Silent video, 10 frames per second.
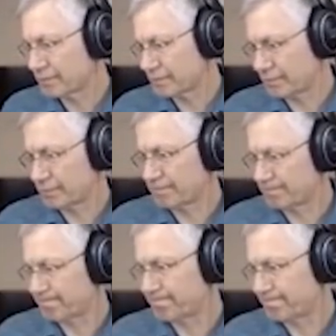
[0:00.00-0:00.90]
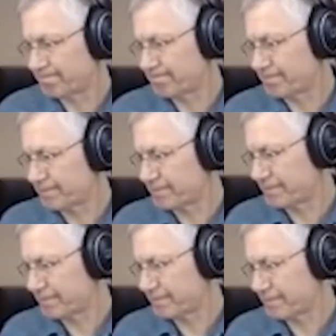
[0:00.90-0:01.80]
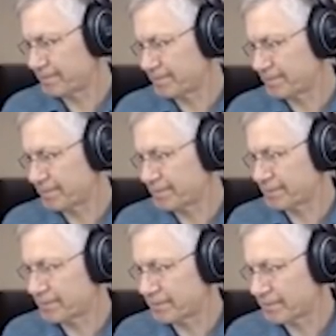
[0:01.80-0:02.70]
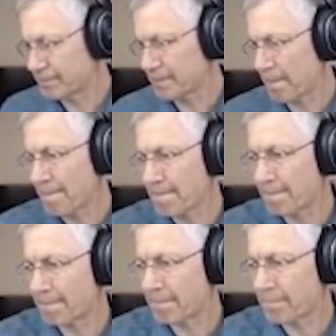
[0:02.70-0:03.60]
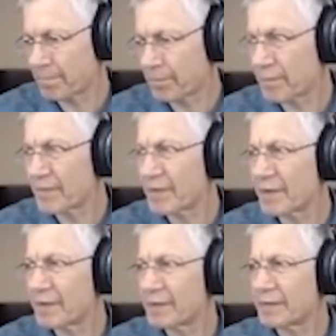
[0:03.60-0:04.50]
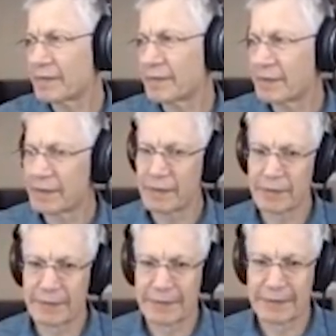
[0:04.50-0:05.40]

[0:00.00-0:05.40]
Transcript: No words are spoken by the person on screen.